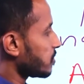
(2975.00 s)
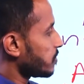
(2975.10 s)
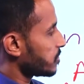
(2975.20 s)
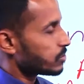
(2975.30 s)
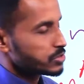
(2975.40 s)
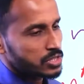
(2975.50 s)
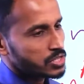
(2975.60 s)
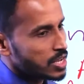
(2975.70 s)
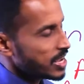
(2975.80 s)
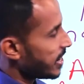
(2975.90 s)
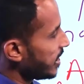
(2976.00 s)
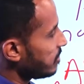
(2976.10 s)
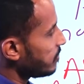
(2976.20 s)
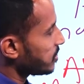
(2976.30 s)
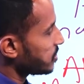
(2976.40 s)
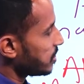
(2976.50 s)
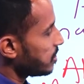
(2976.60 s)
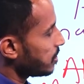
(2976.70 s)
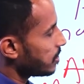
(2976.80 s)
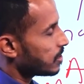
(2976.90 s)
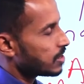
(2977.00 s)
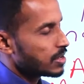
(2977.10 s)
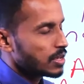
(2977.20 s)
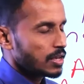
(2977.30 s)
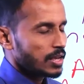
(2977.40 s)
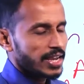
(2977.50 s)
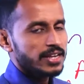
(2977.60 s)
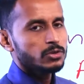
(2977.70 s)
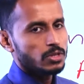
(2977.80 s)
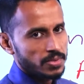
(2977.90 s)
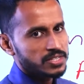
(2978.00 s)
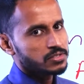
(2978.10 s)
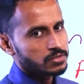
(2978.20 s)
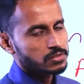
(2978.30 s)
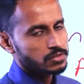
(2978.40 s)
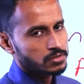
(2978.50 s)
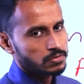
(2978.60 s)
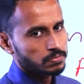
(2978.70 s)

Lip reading: resources invested into the business.